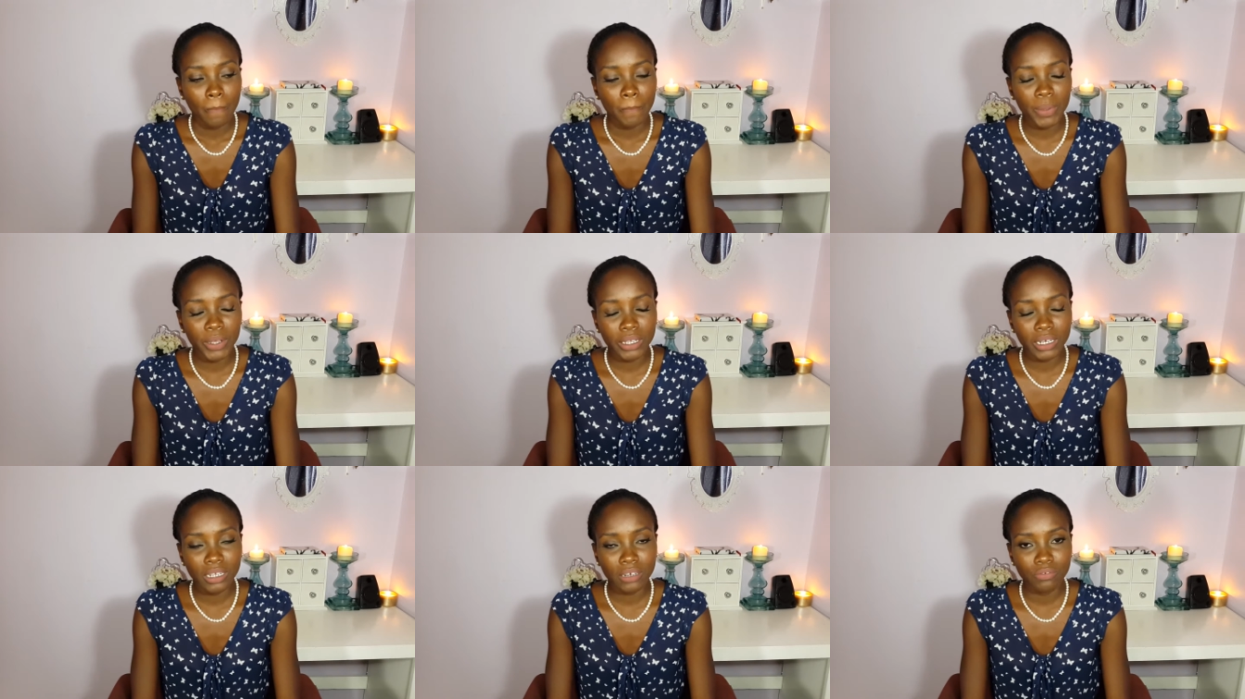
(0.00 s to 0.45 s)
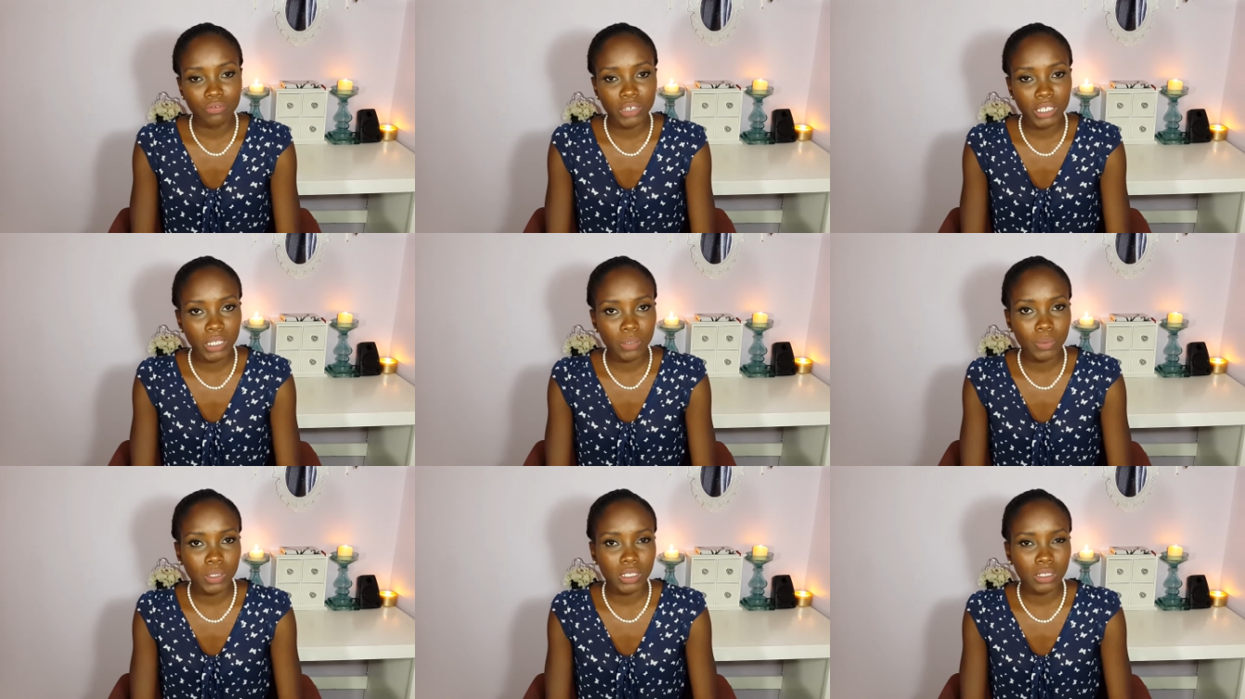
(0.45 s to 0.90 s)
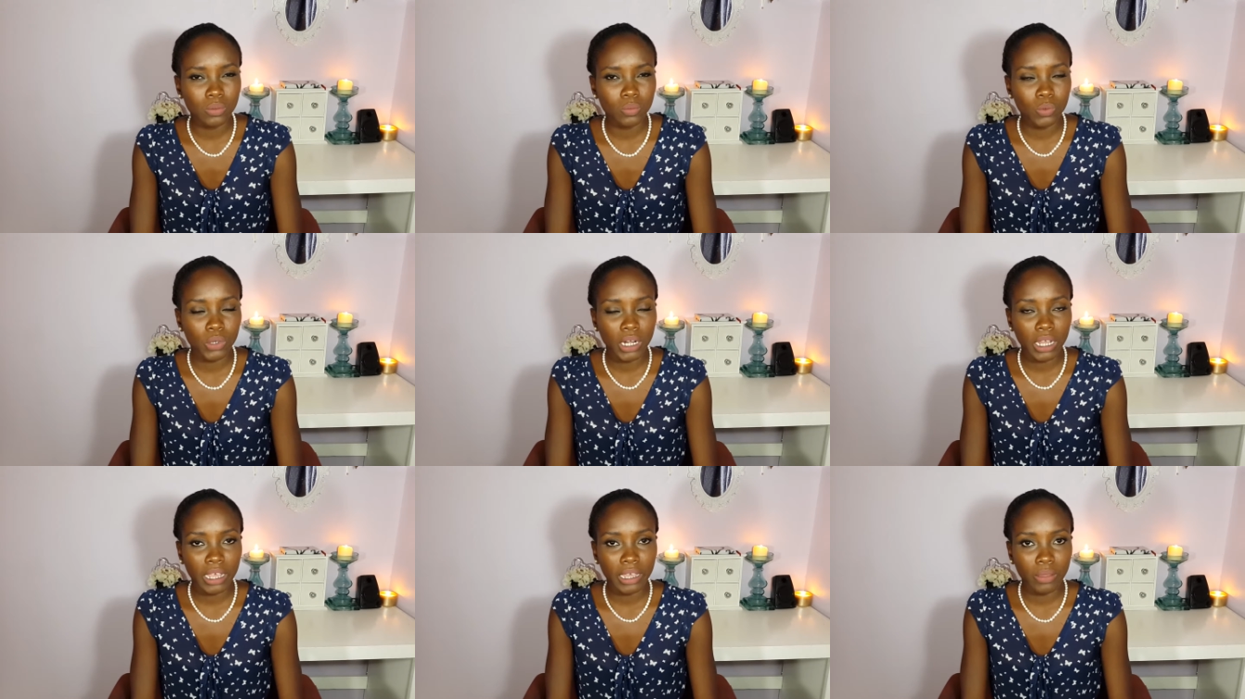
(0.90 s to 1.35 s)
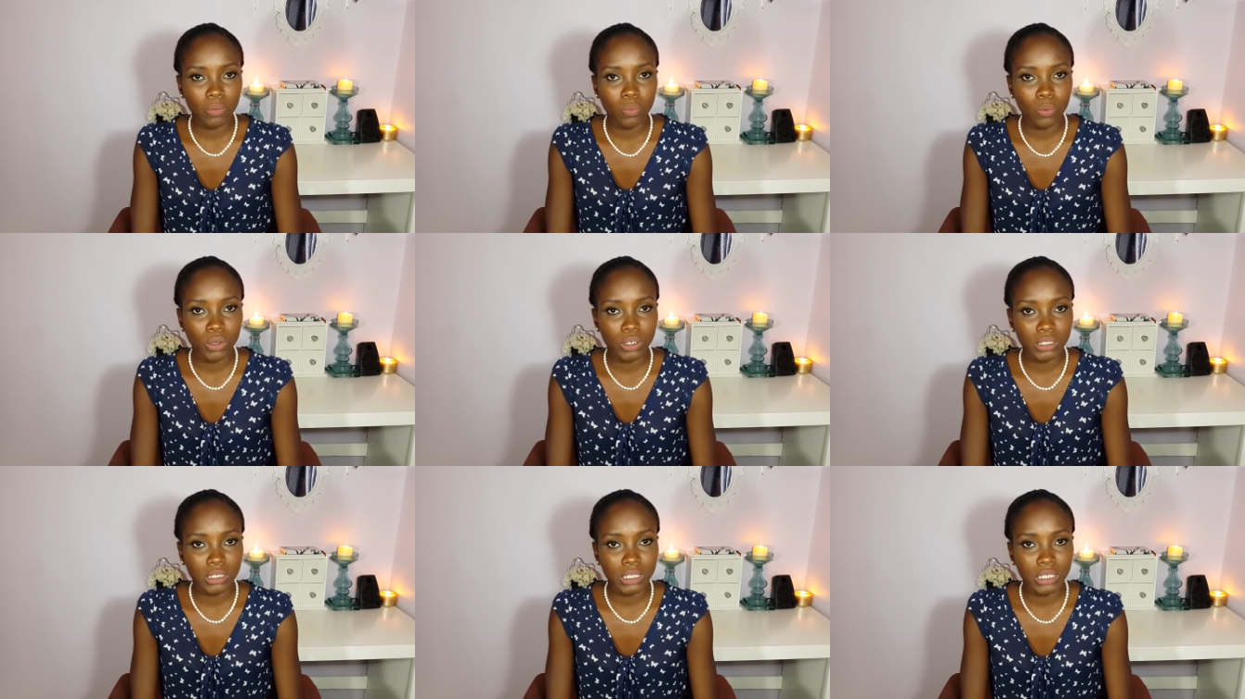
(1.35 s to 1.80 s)
But it really wasn't what I
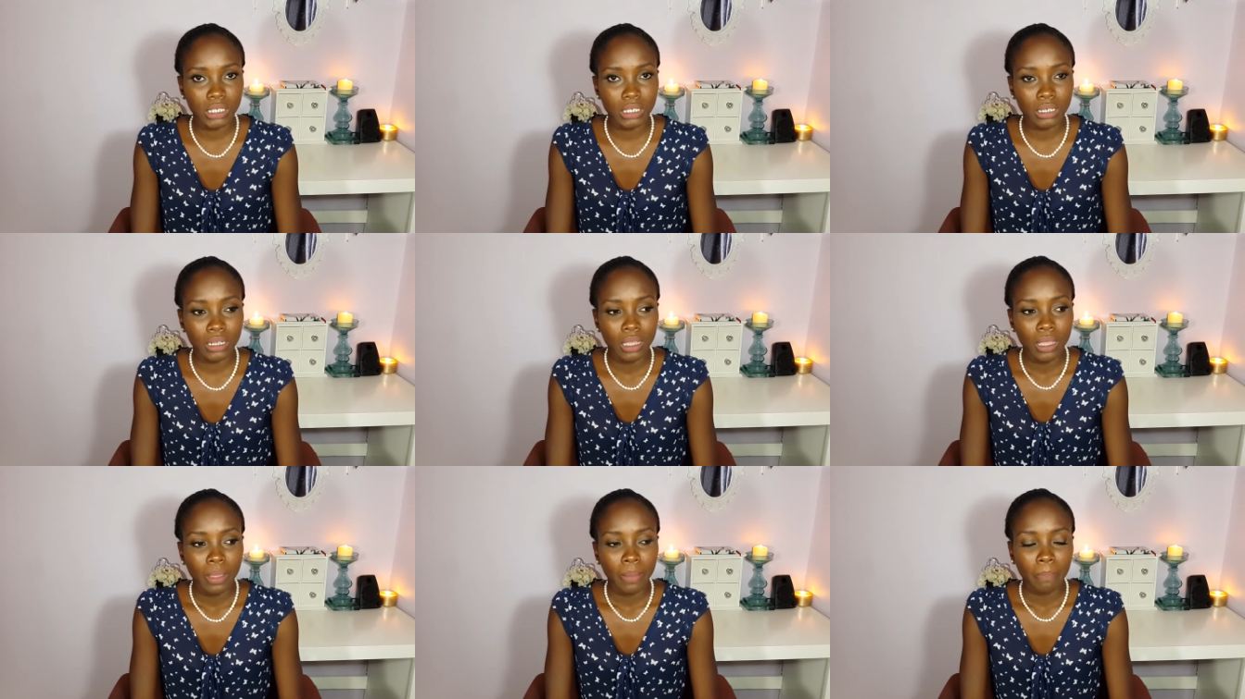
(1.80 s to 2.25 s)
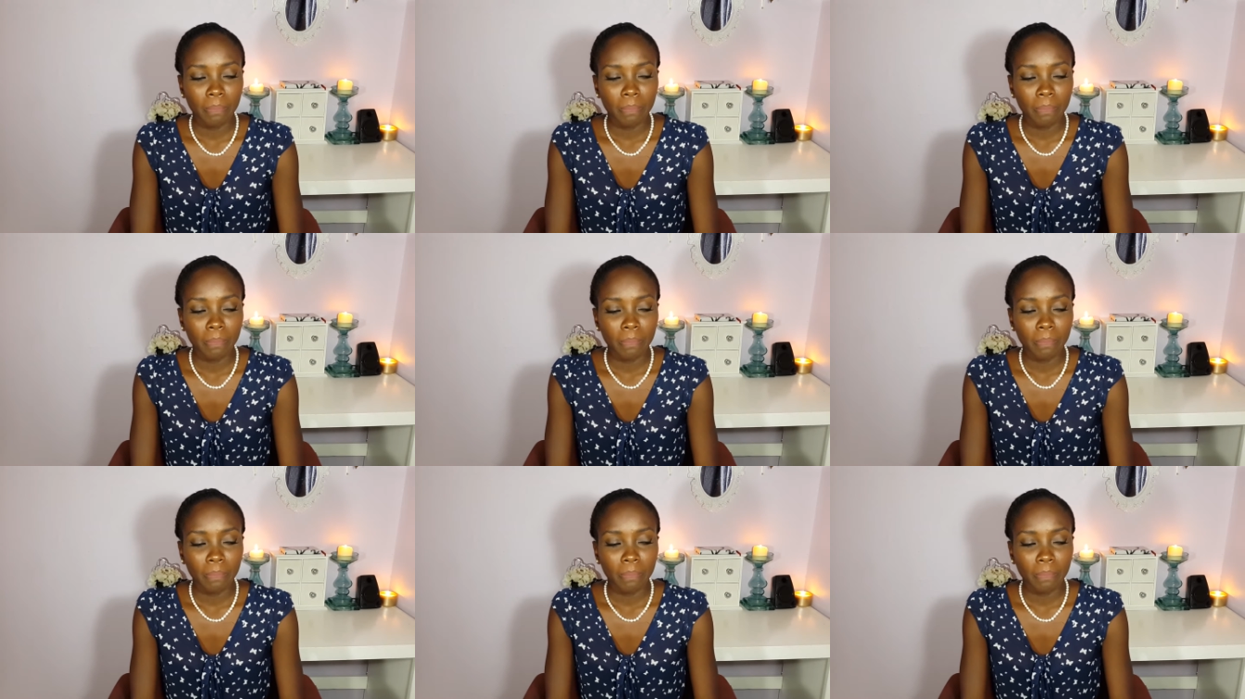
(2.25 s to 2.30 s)
wanted,